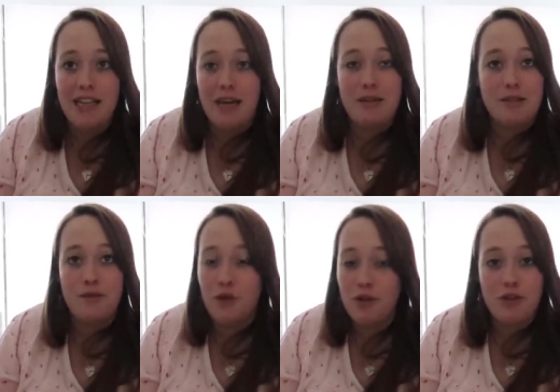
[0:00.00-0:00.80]
That's
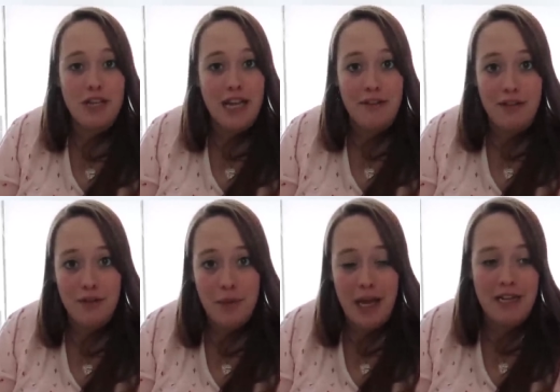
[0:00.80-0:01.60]
further than I've
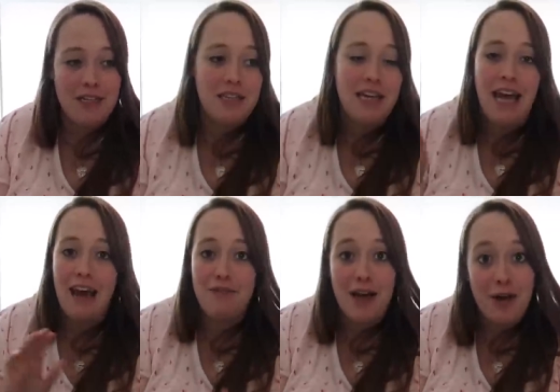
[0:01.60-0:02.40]
ever been.
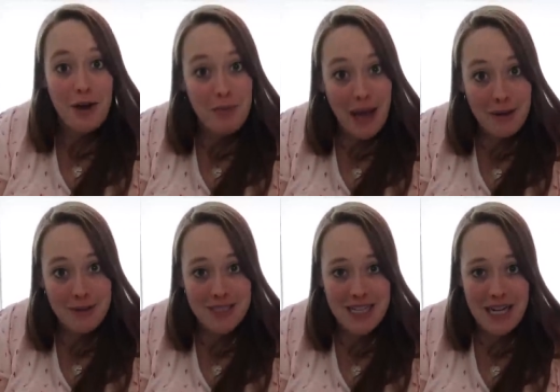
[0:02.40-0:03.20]
Have not gone
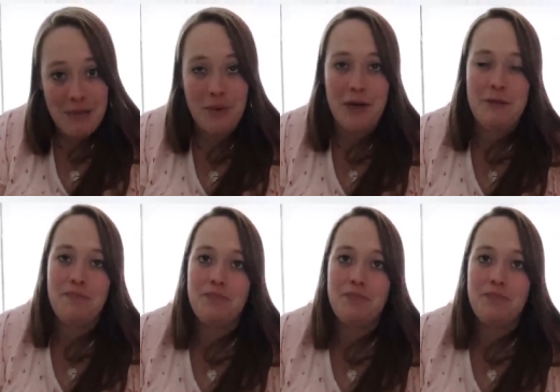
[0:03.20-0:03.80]
backwards at any point.